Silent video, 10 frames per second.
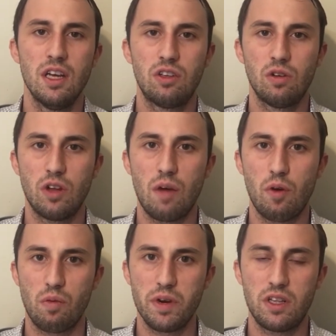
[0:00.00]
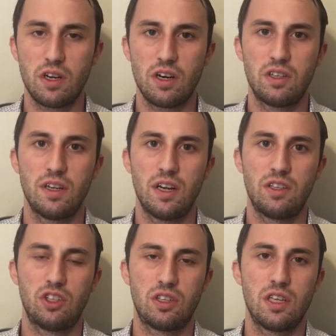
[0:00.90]
do a lot more research than
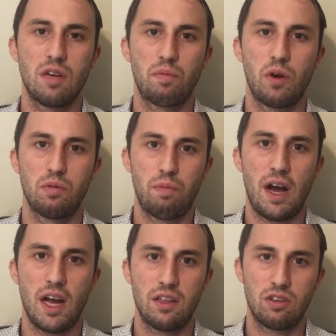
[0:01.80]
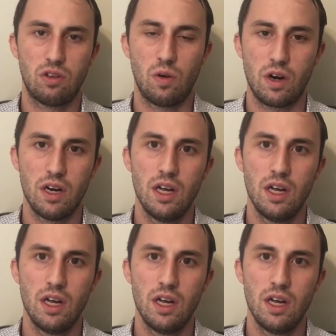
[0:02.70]
just the impulse buy at the store?